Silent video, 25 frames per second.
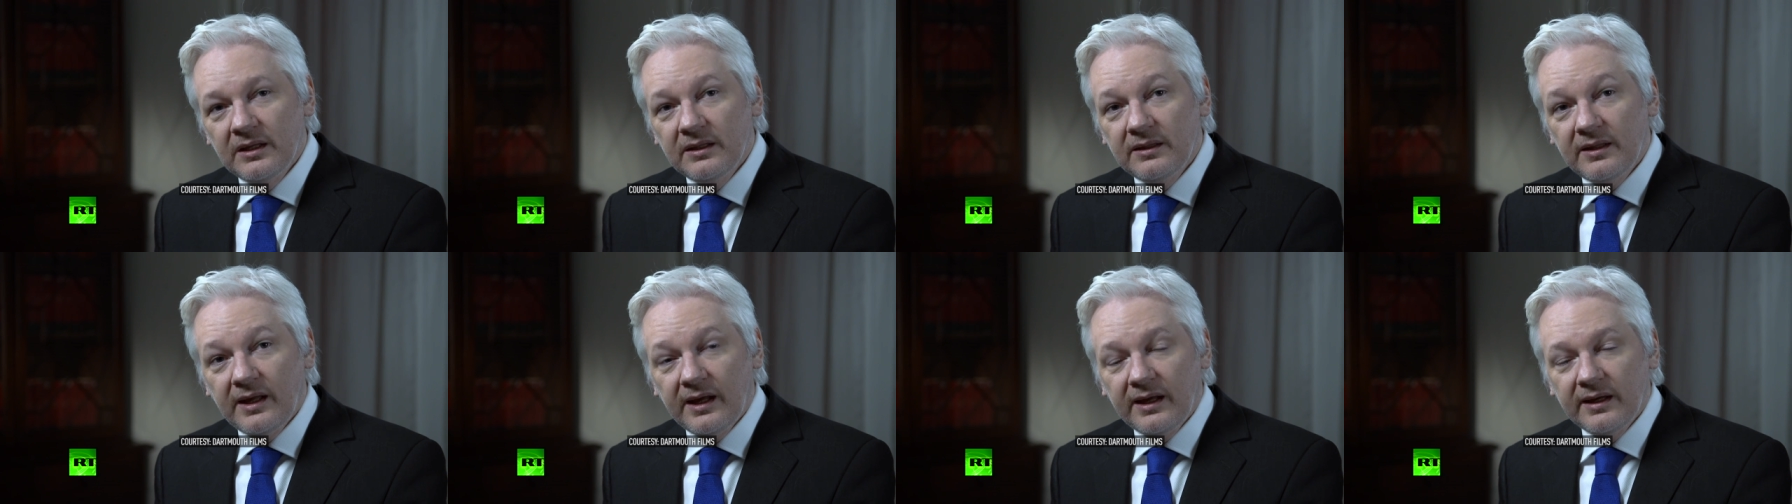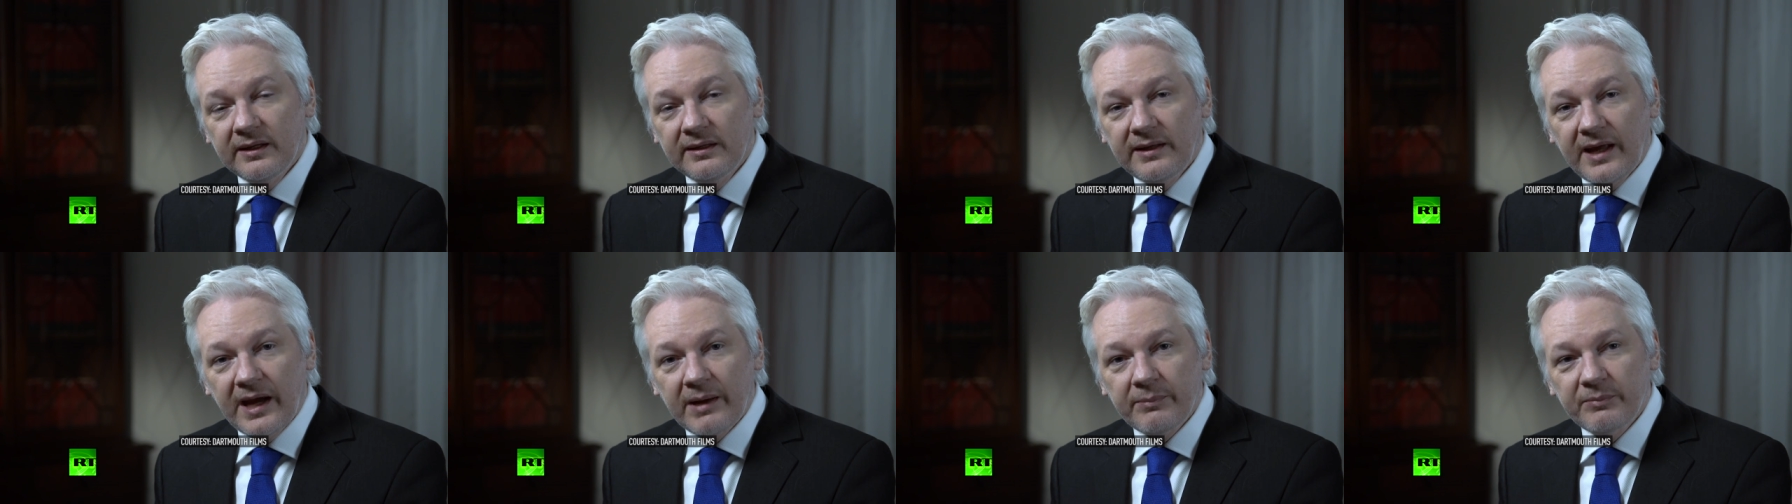They
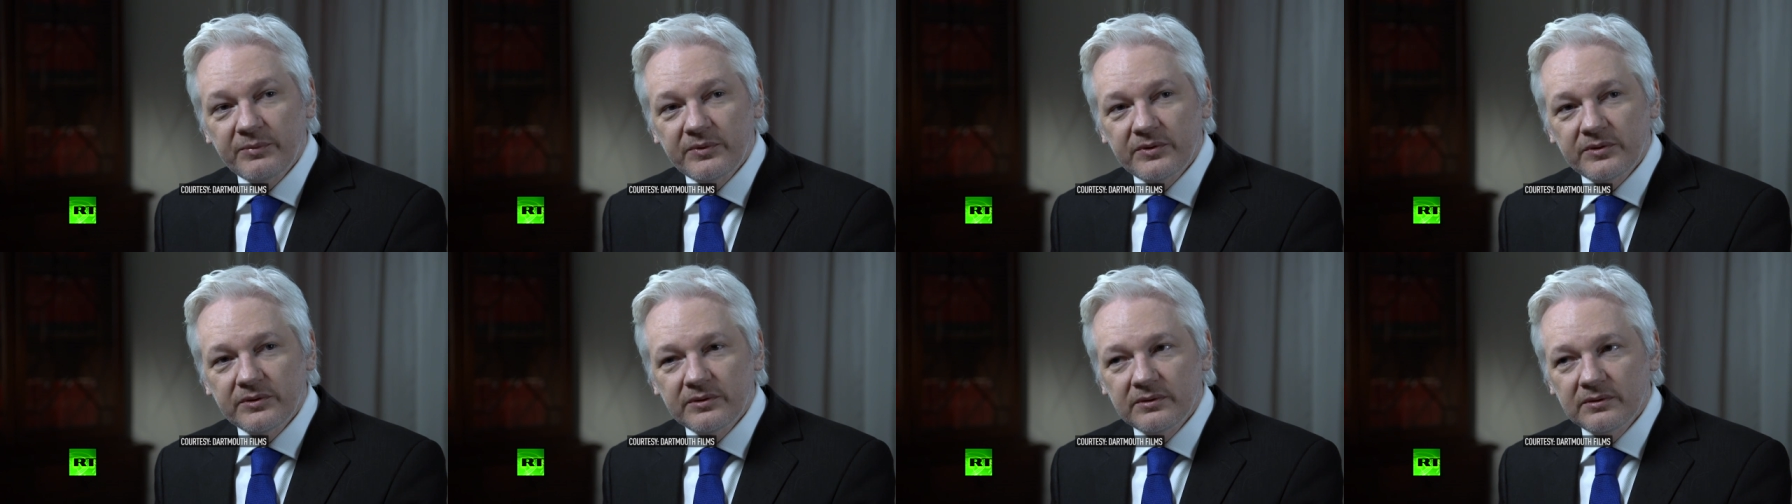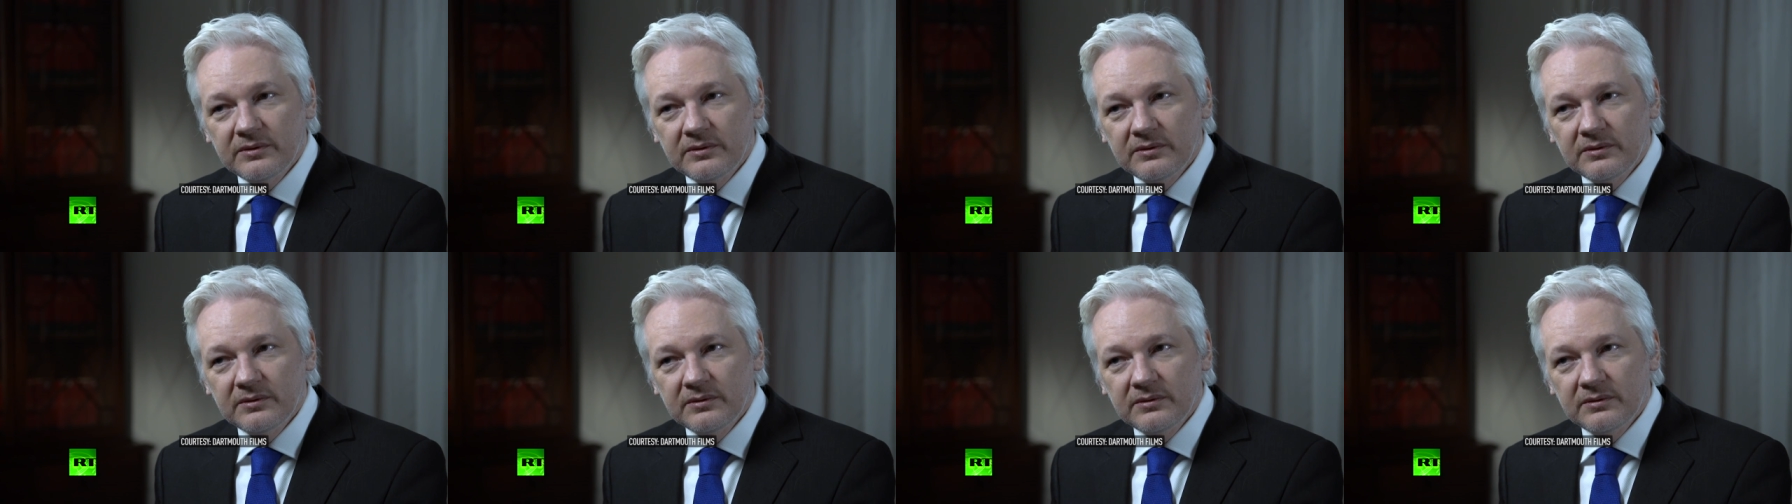adapt
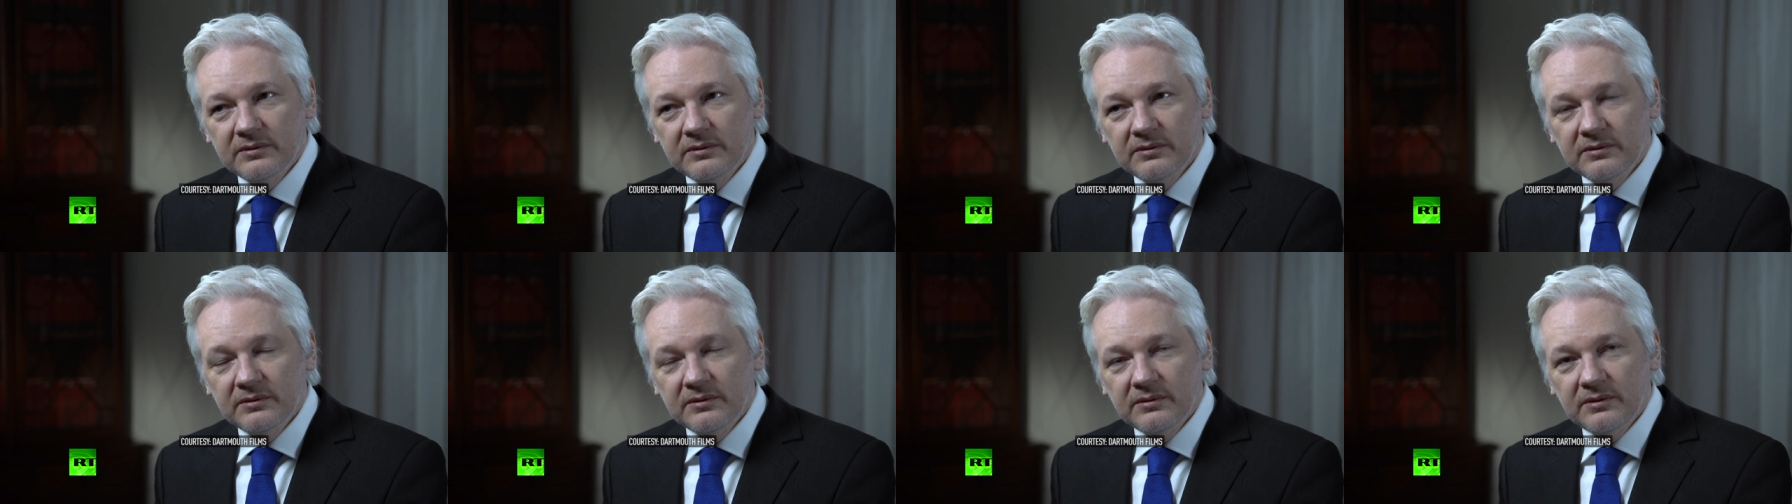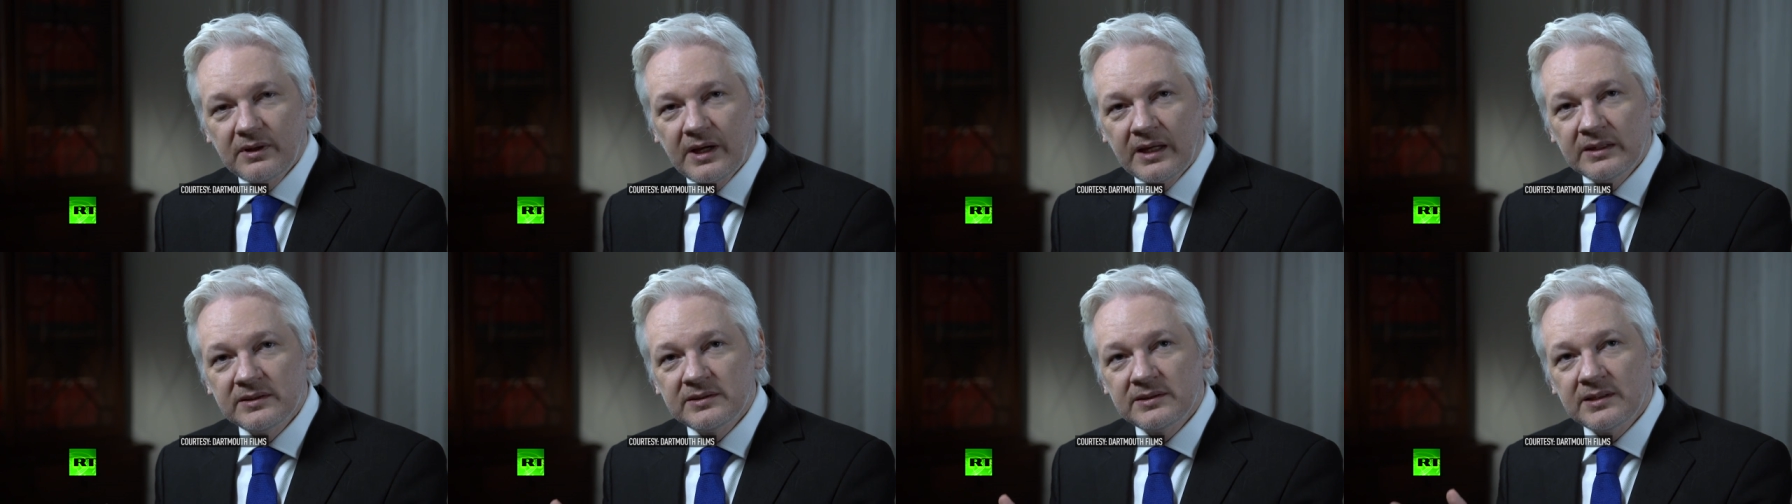
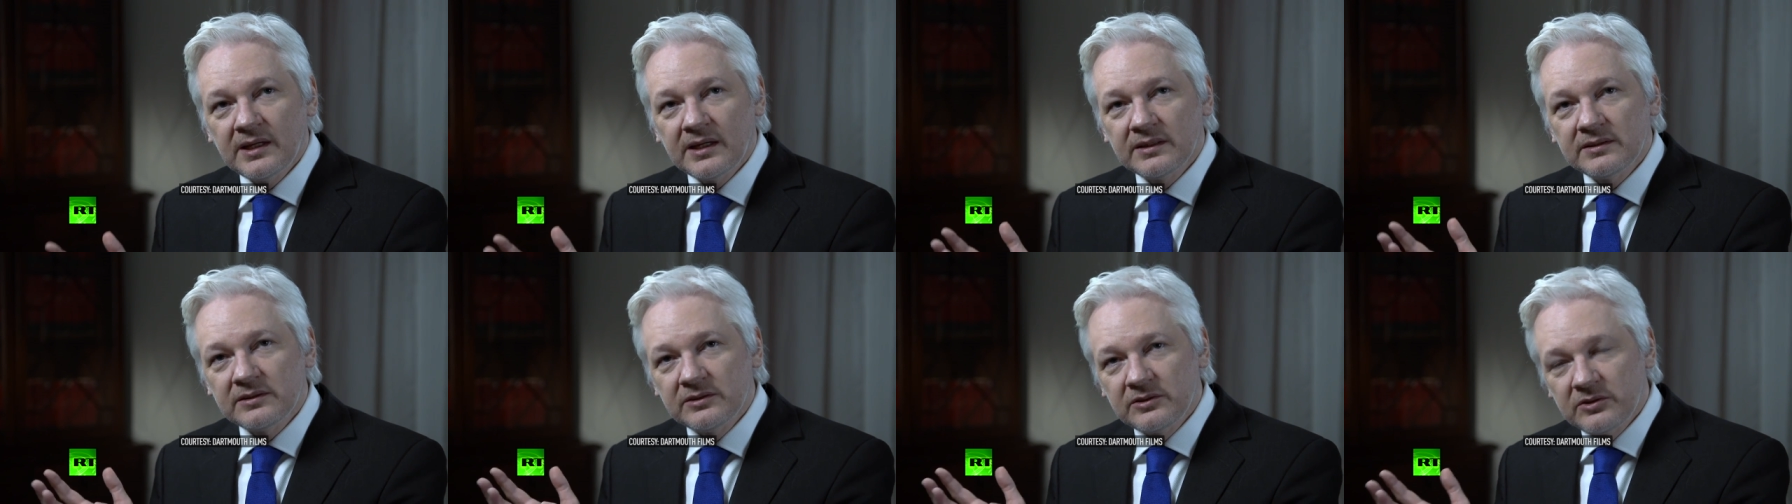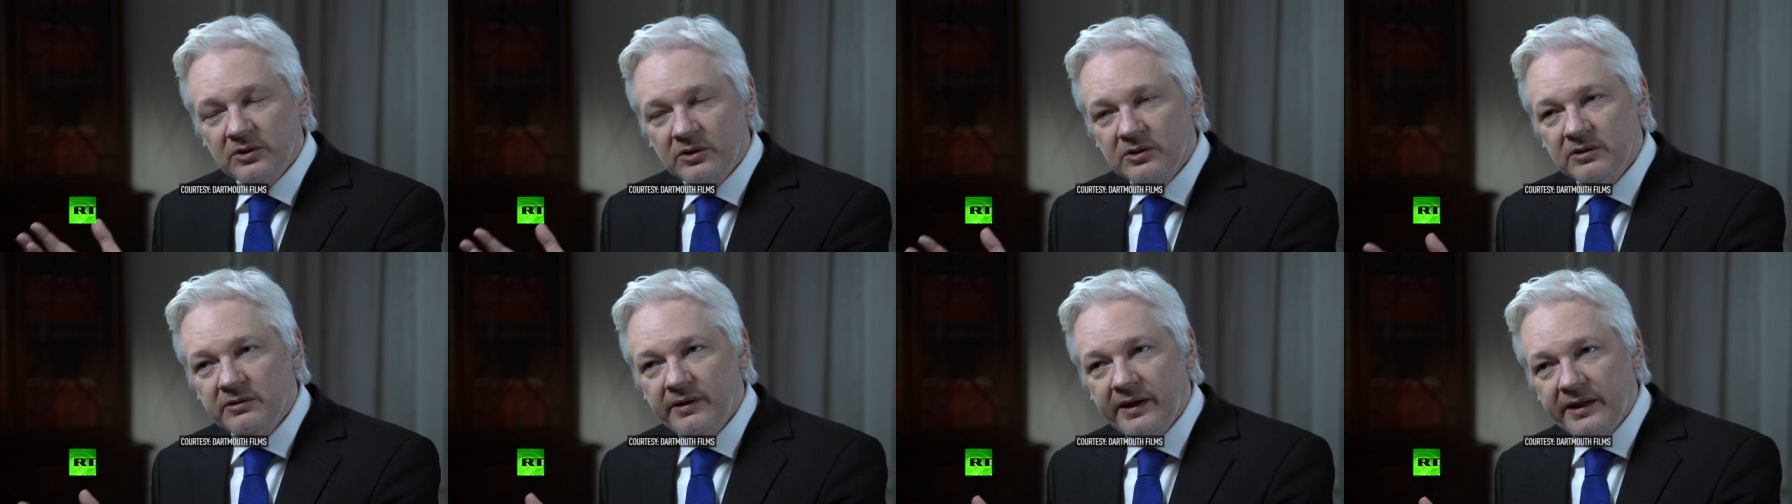and start to
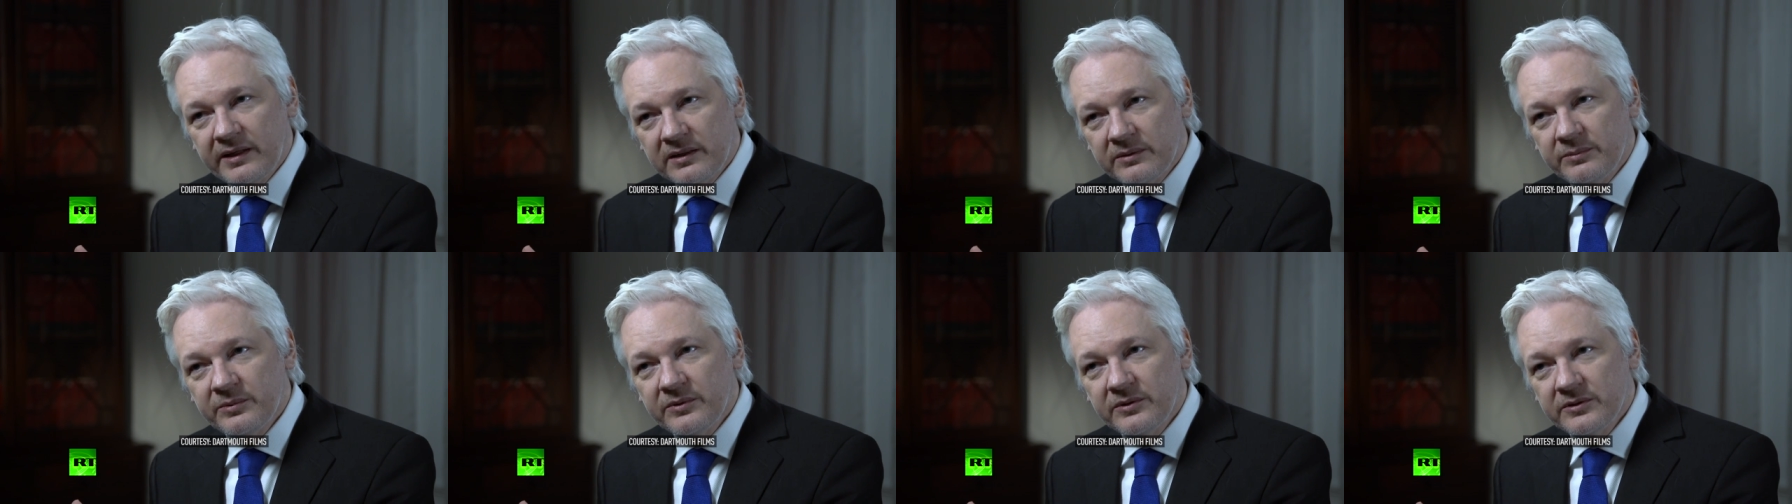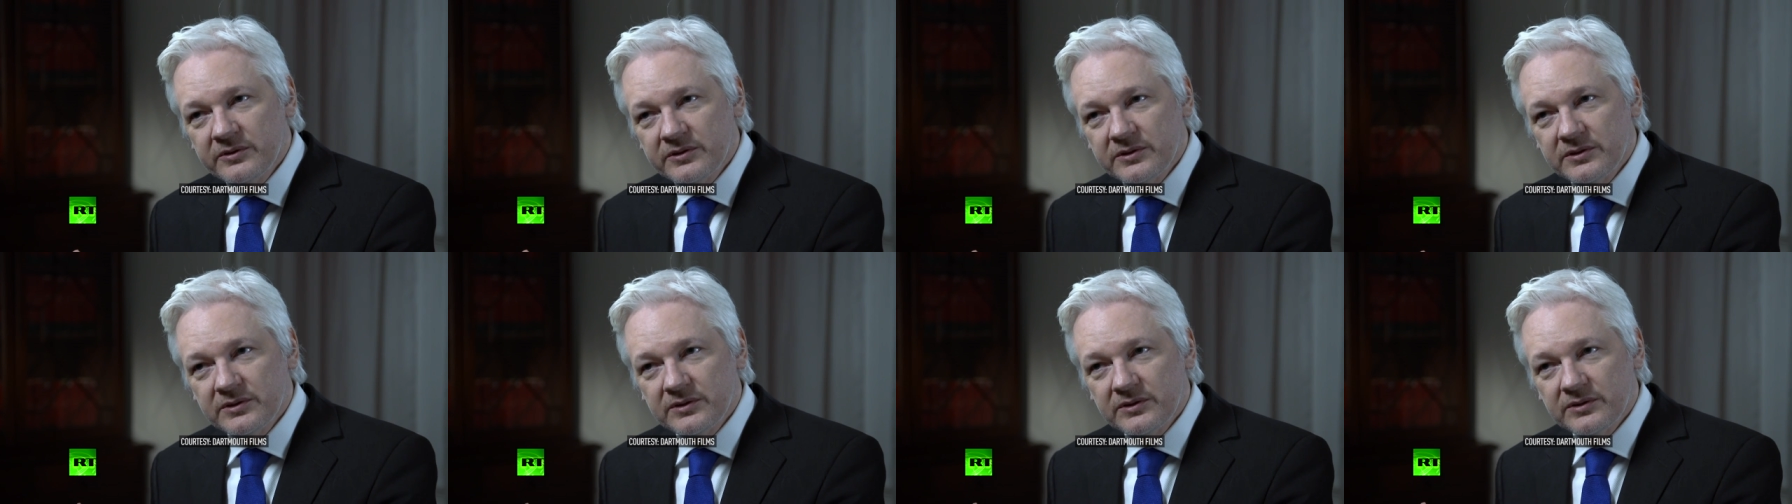tolerate
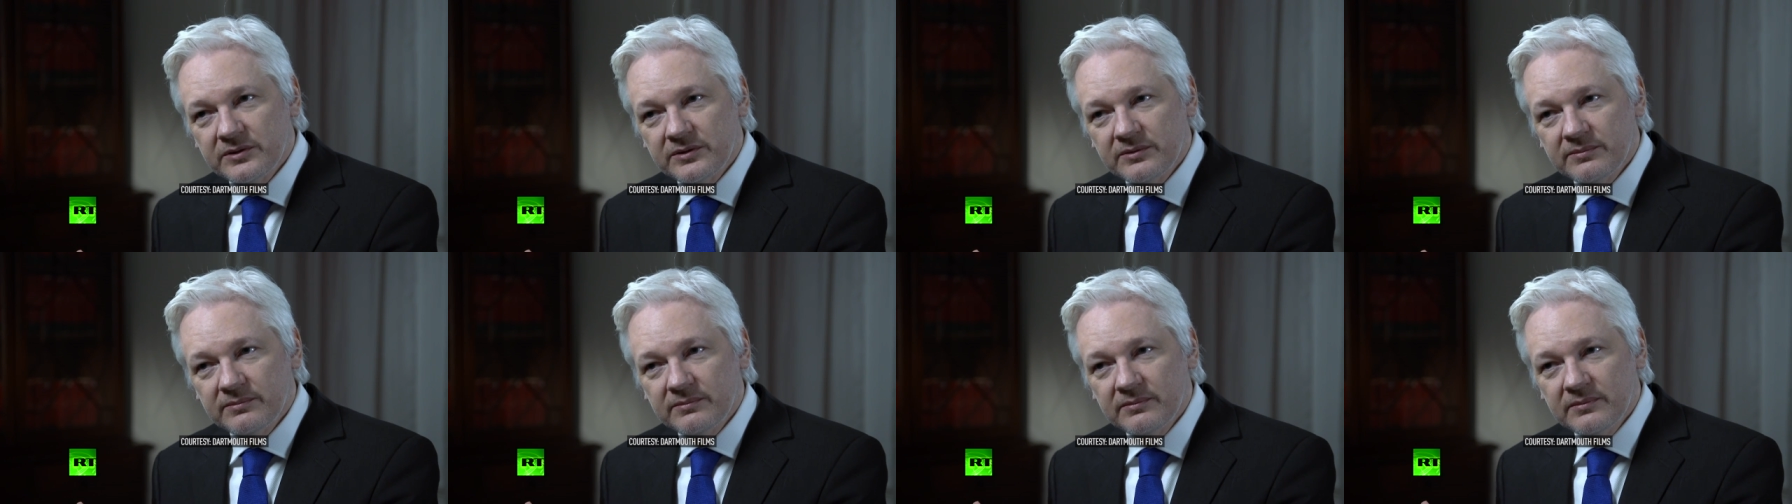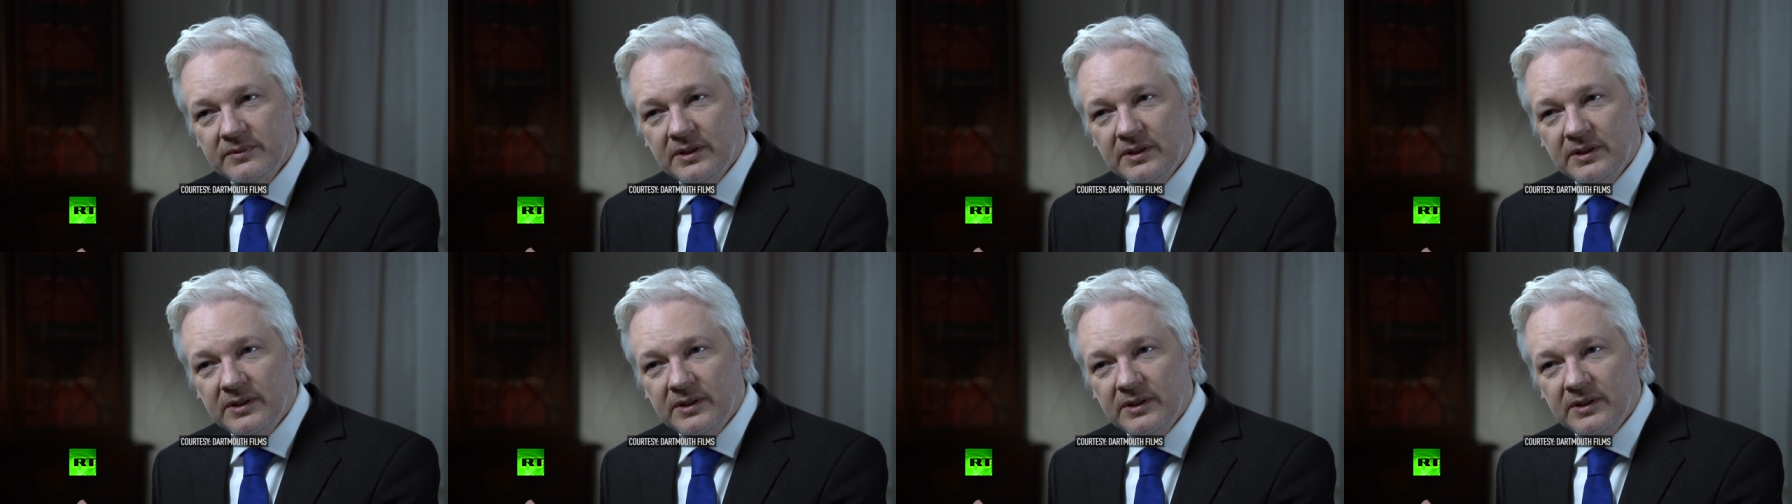abuses.